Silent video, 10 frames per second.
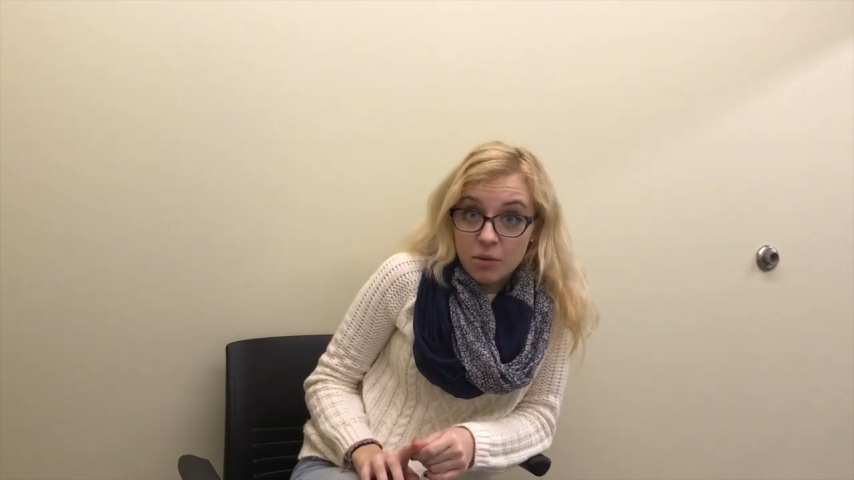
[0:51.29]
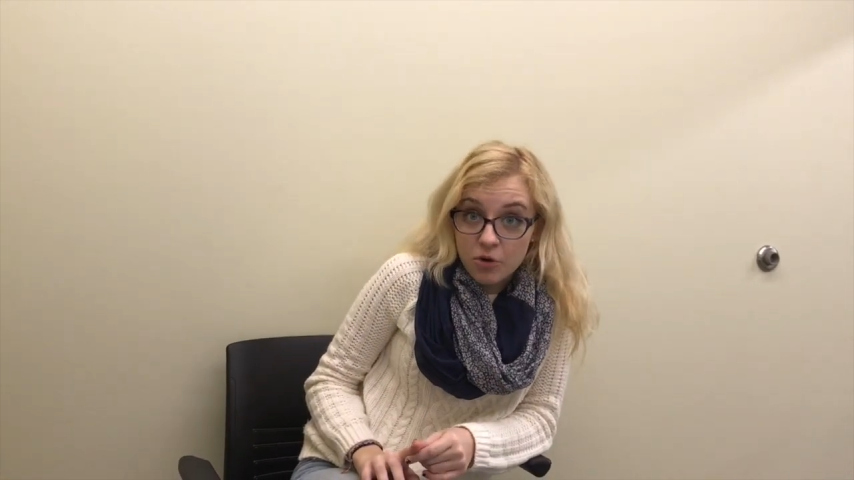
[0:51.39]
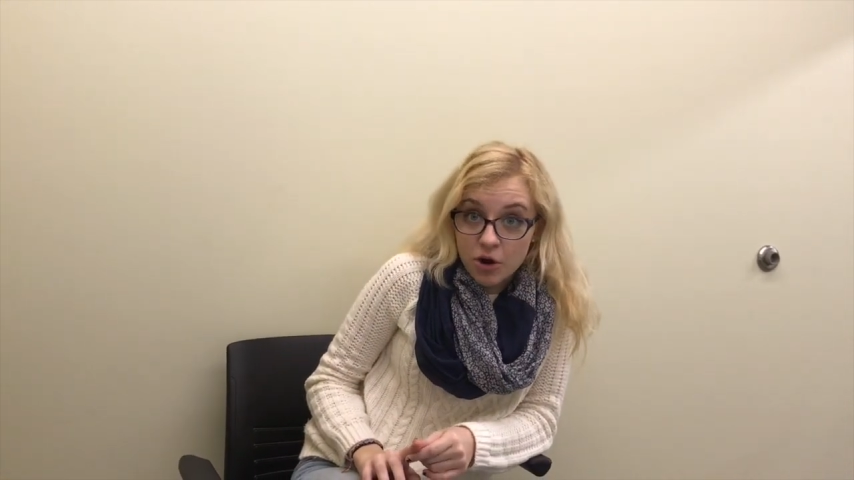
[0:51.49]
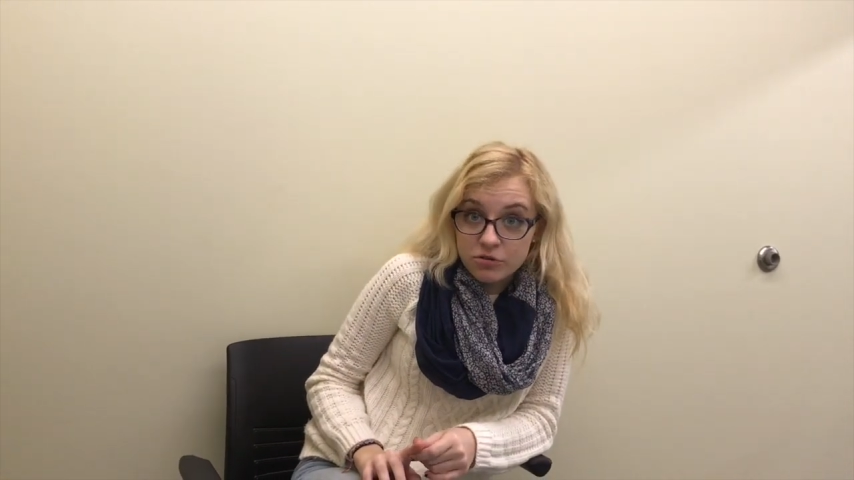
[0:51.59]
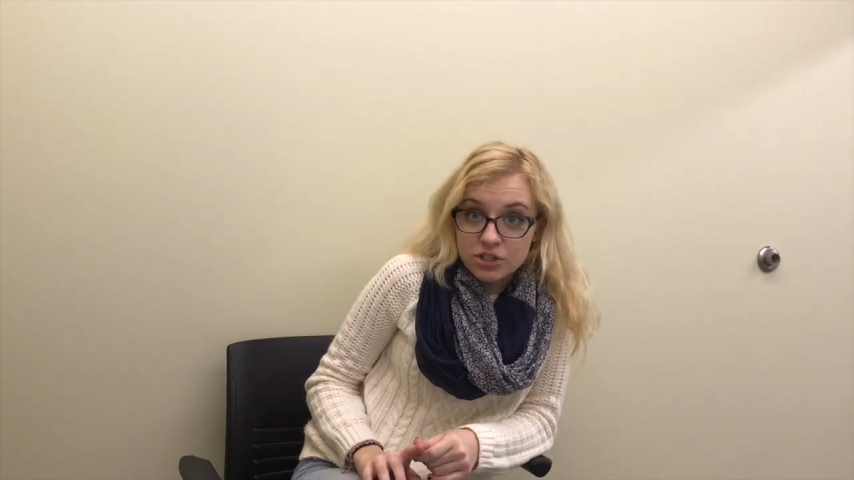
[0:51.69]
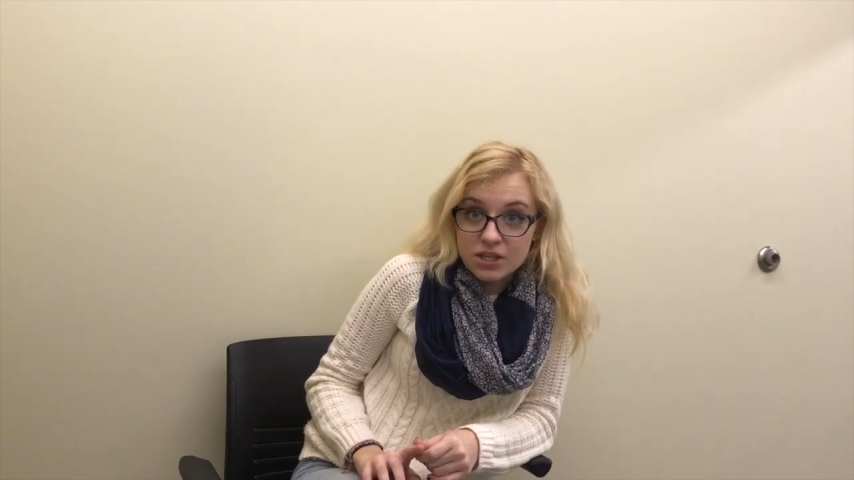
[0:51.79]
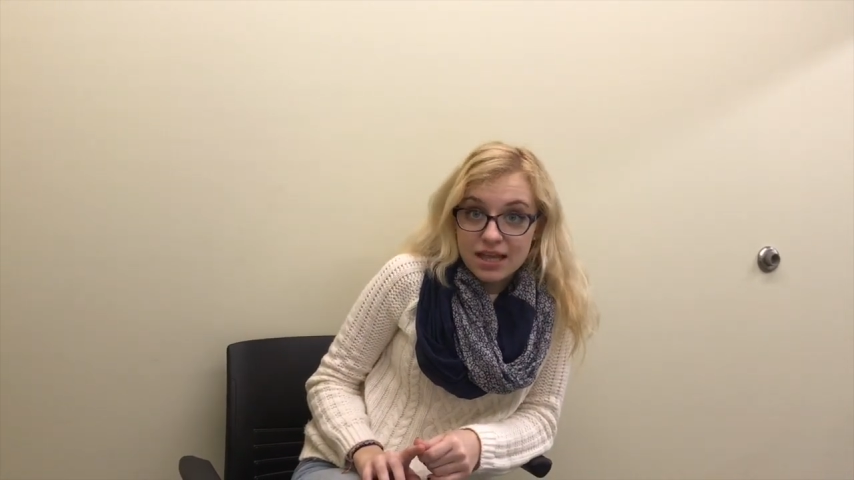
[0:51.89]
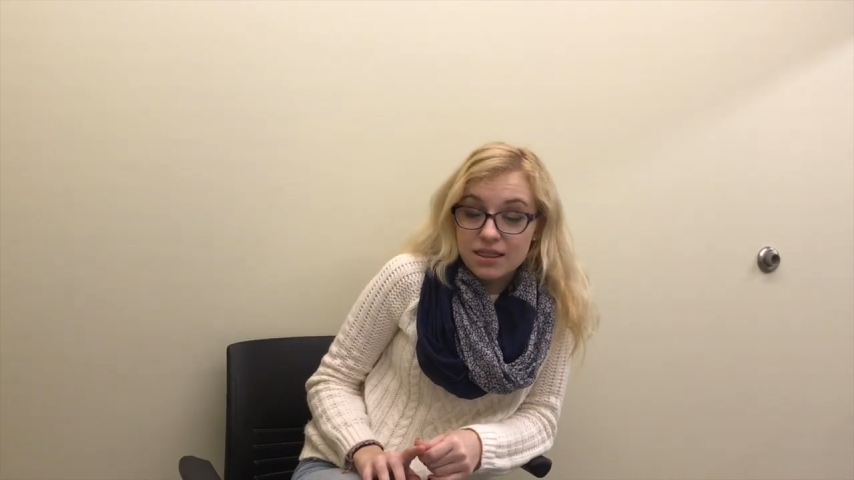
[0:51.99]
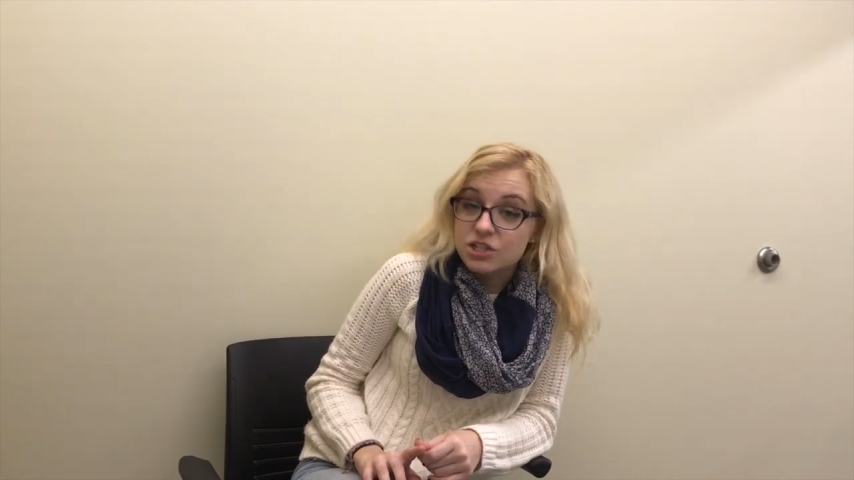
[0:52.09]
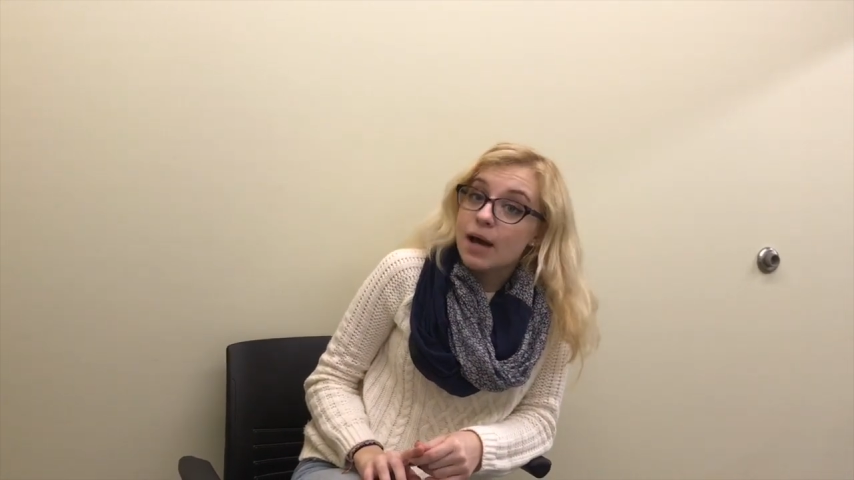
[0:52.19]
approach
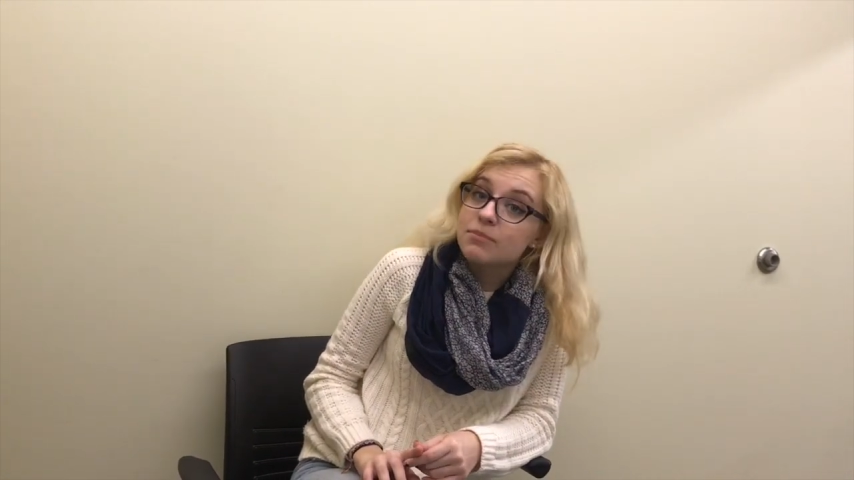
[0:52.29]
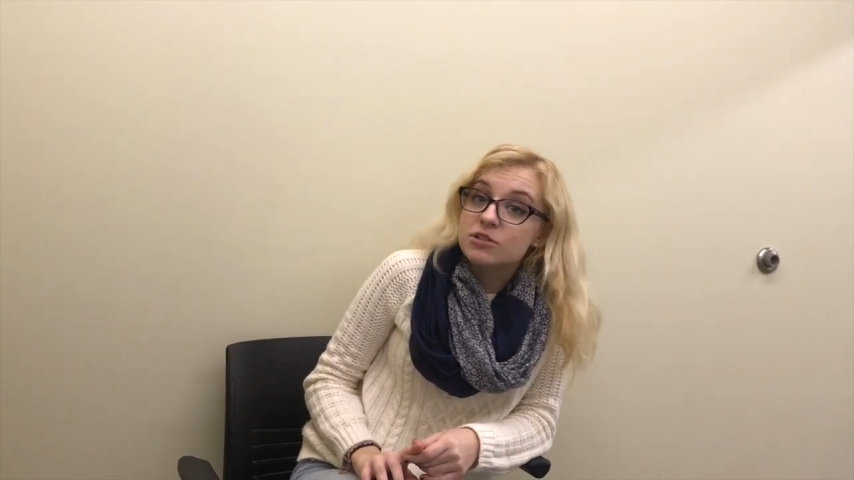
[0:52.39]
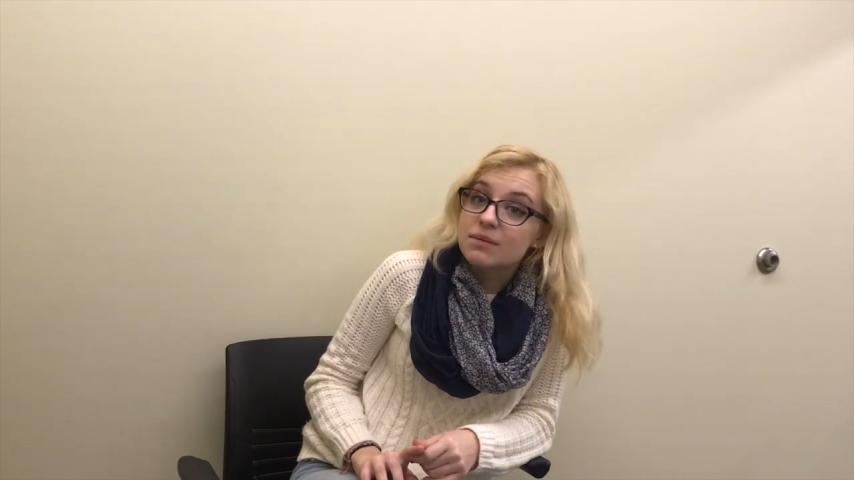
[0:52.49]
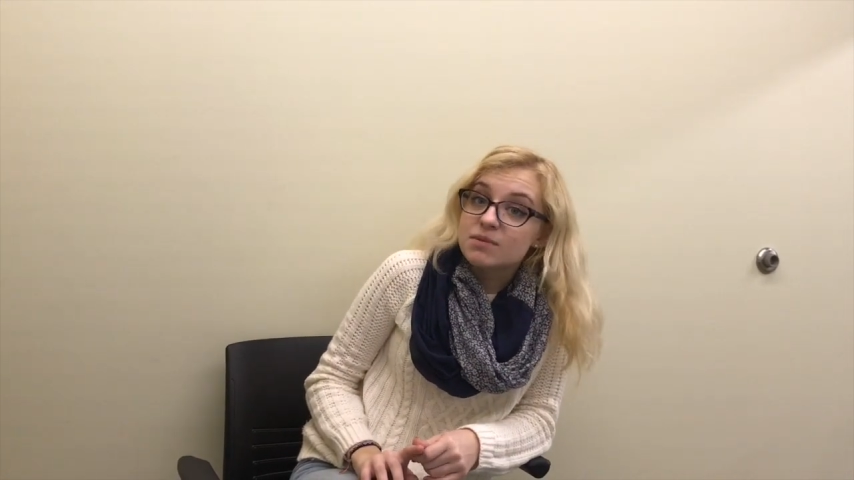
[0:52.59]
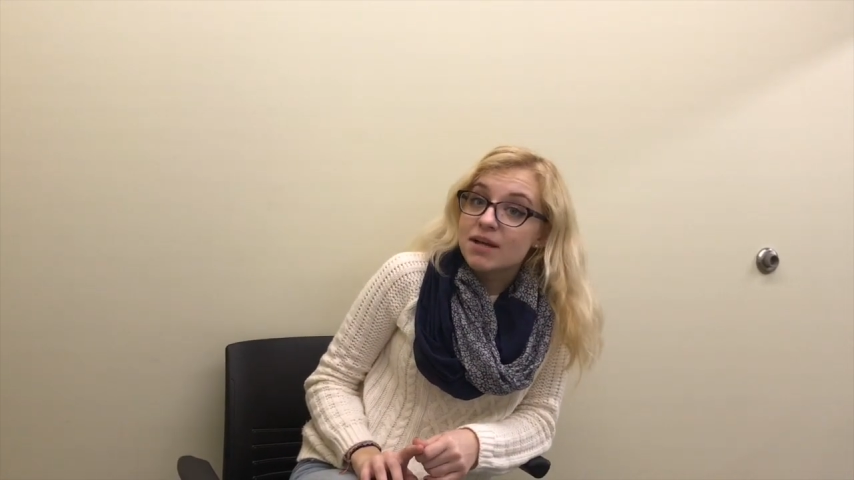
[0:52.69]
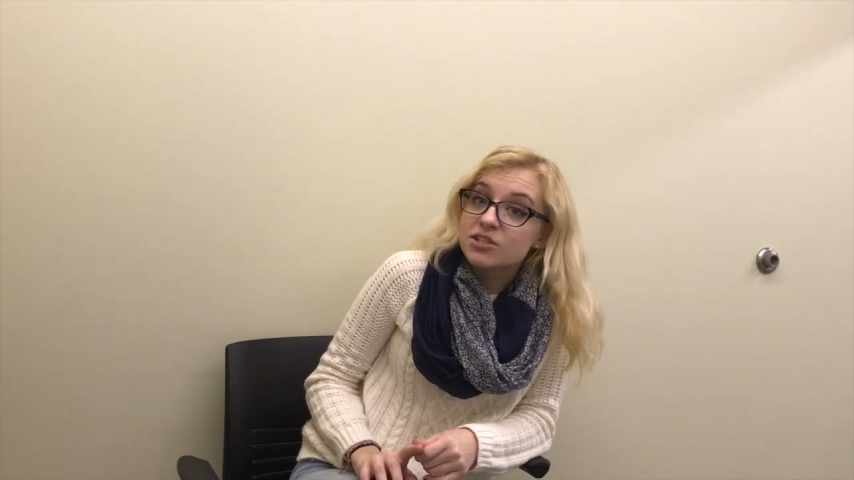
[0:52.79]
that the chapter keeps